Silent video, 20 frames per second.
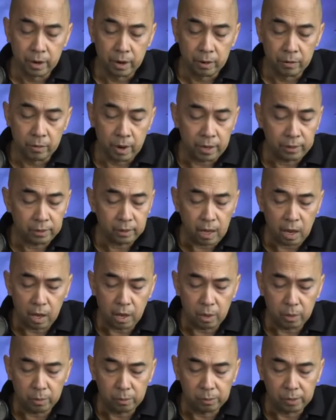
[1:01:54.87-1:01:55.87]
right
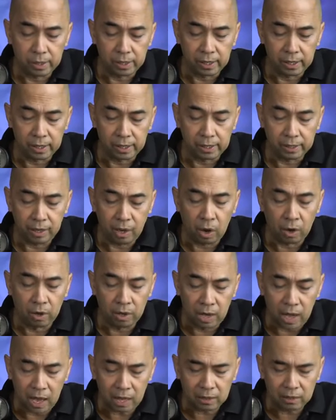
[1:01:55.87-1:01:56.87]
now on
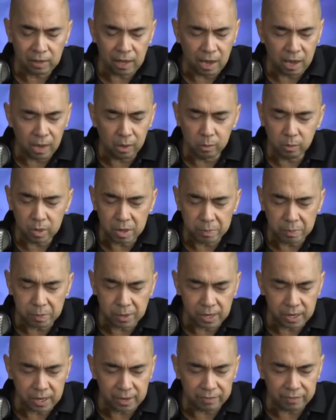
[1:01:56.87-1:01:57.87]
lockdown. We
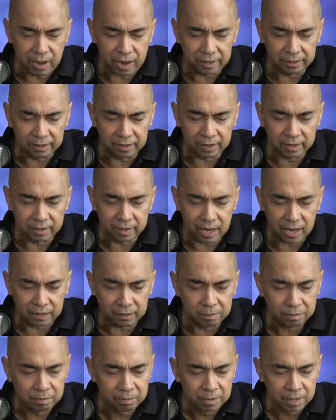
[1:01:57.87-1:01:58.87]
pray, Father, that
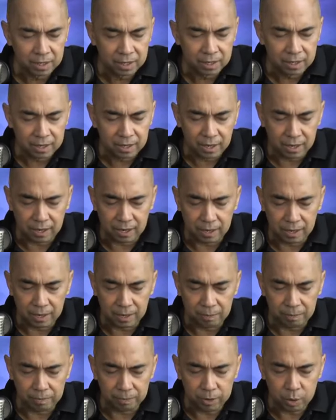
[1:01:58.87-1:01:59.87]

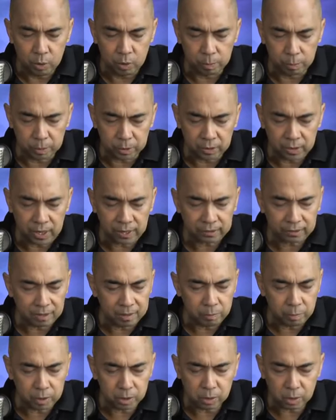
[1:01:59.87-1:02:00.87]
you will protect
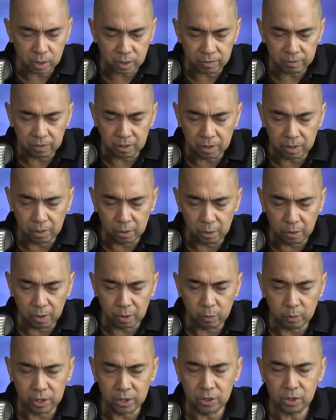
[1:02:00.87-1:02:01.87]
and preserve her,
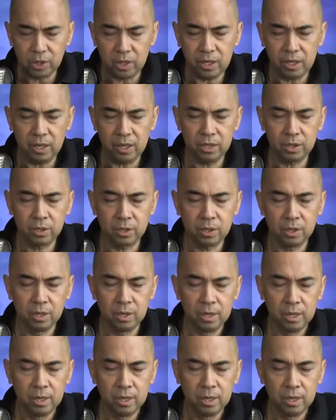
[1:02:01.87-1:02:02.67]
Lord, where she is.